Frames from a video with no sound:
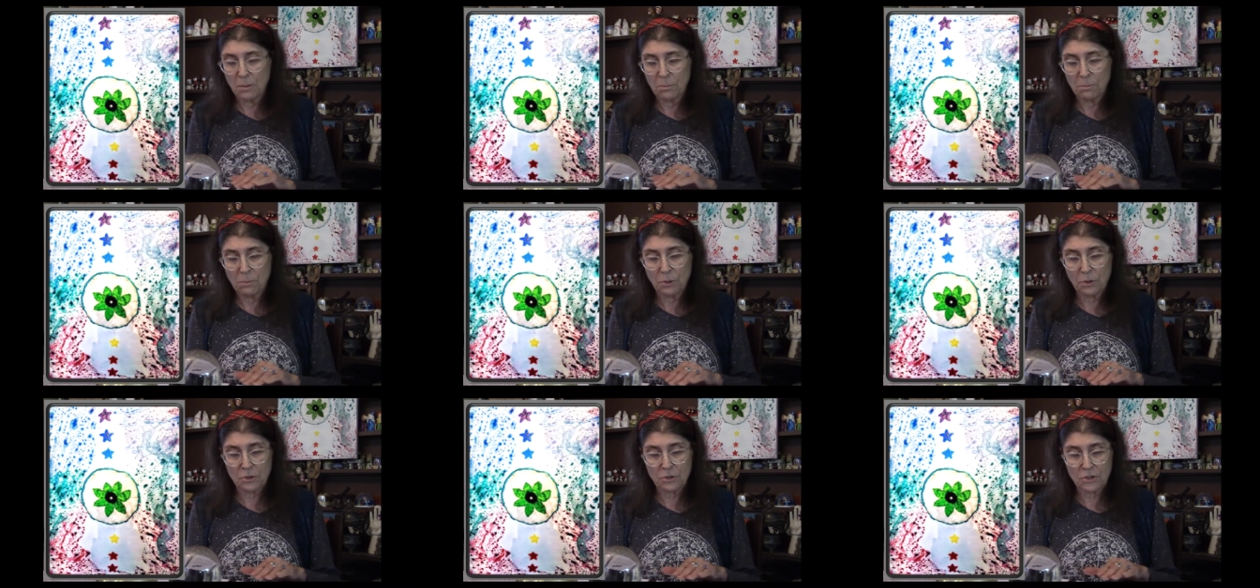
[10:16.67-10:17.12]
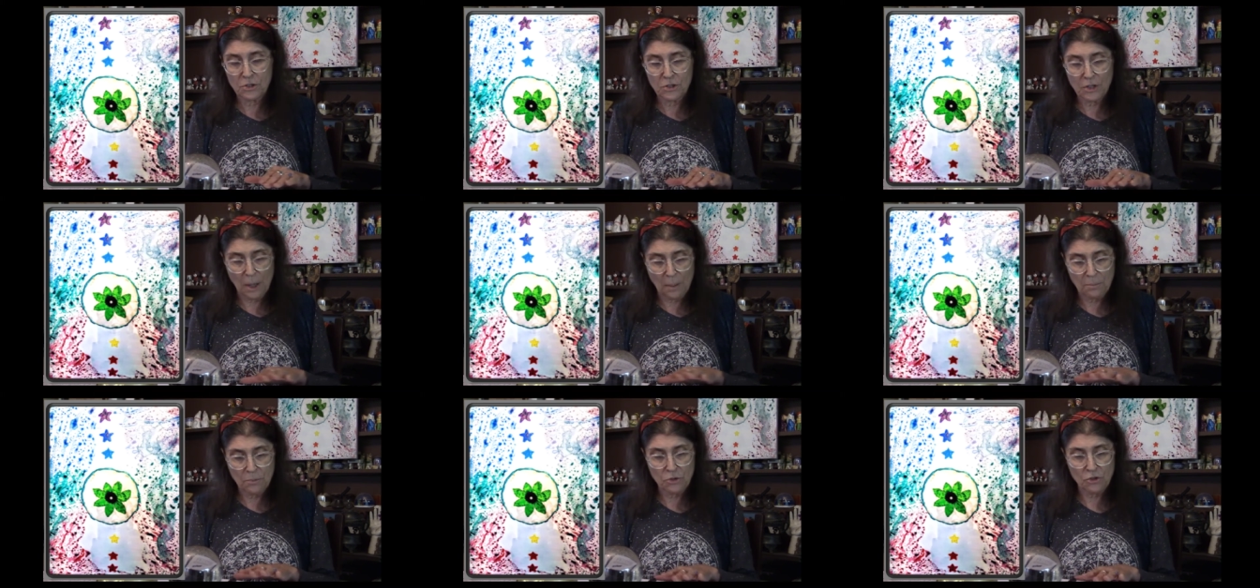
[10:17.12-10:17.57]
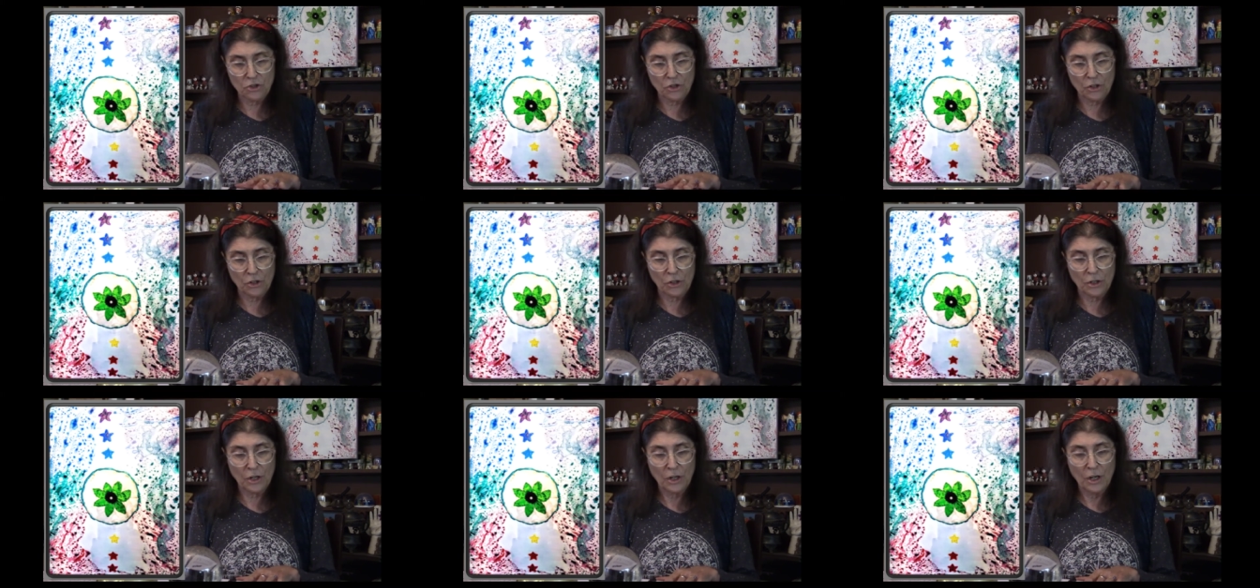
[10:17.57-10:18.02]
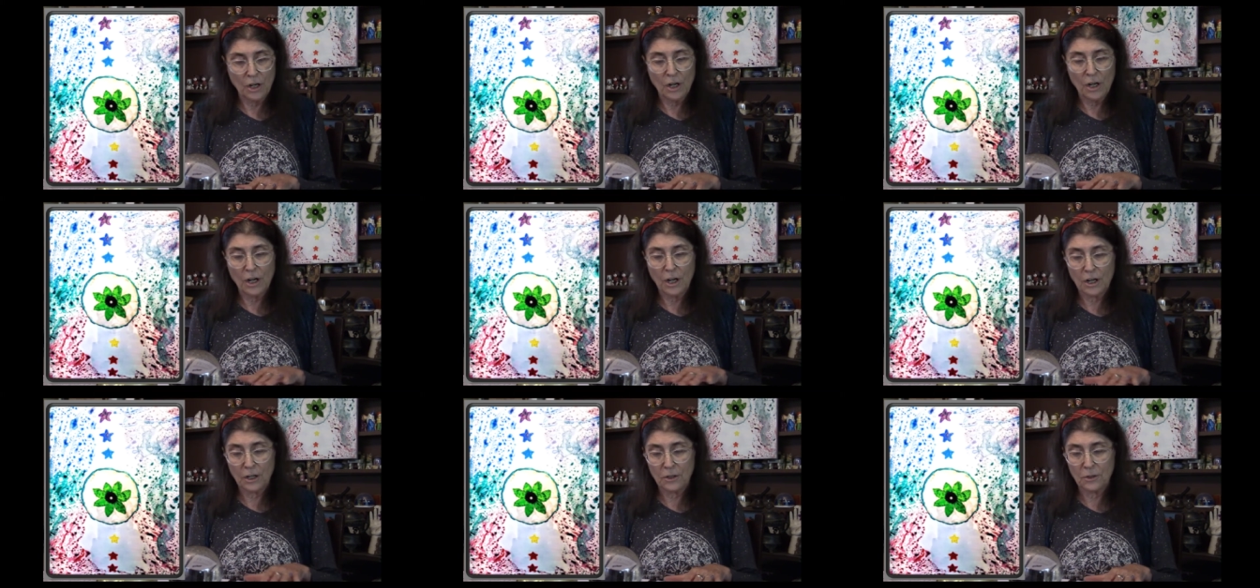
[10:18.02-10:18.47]
perception,
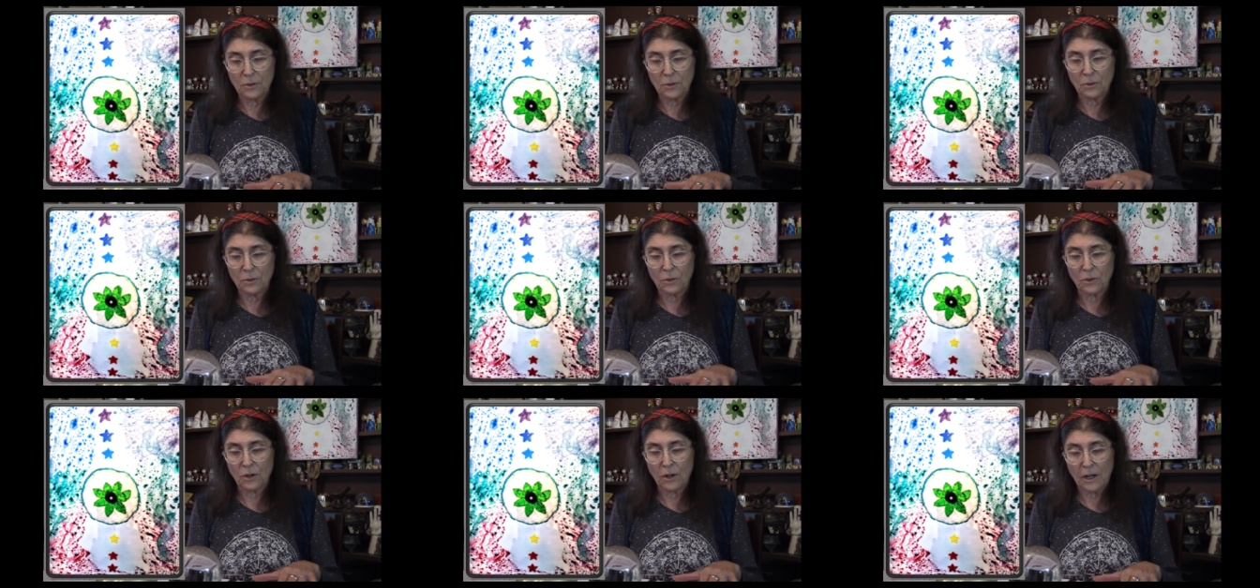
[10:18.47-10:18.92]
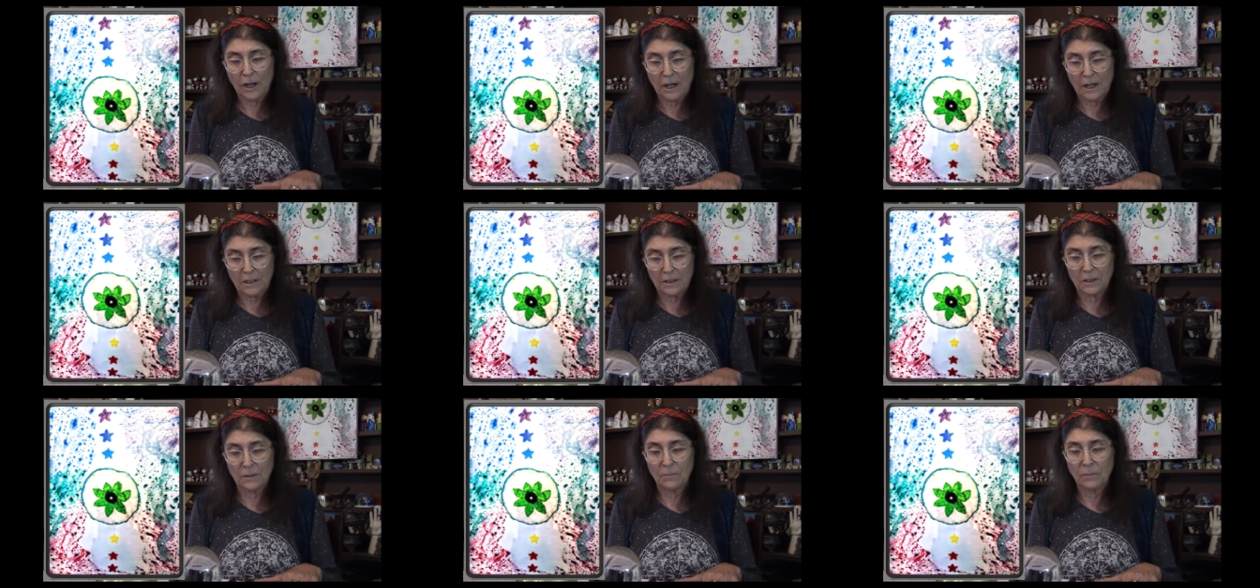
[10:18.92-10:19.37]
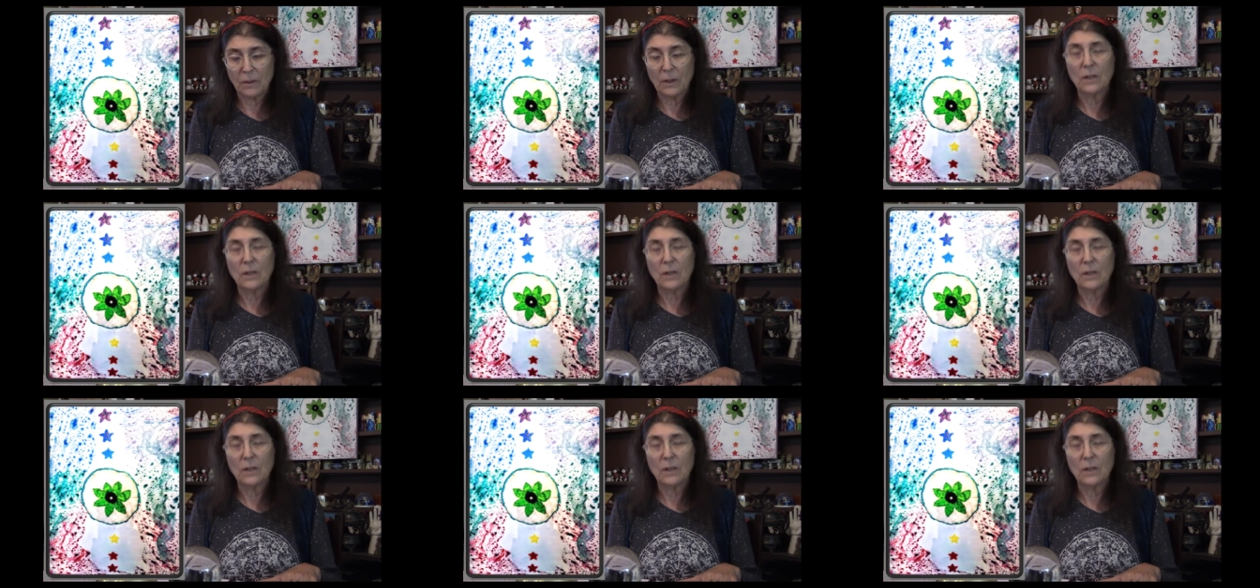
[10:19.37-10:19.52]
higher thought,